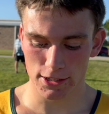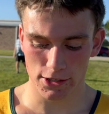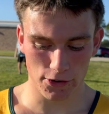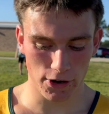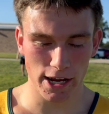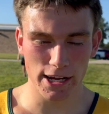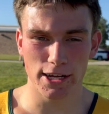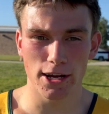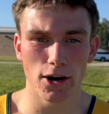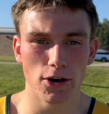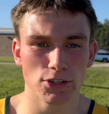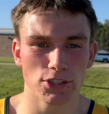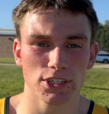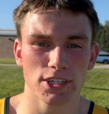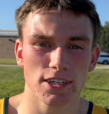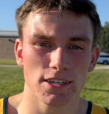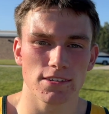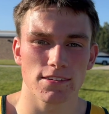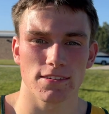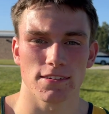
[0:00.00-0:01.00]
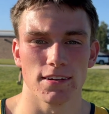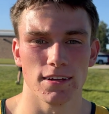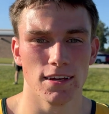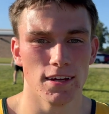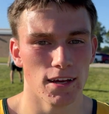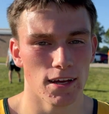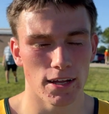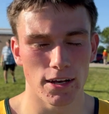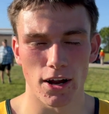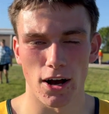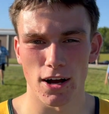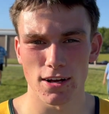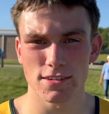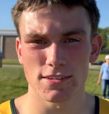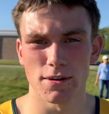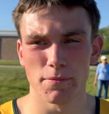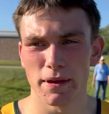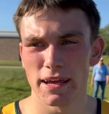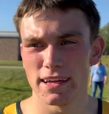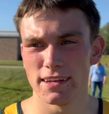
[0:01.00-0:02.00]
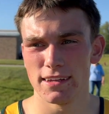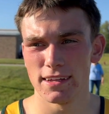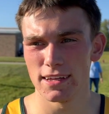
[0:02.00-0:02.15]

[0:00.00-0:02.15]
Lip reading: Great coaches, an awesome AD.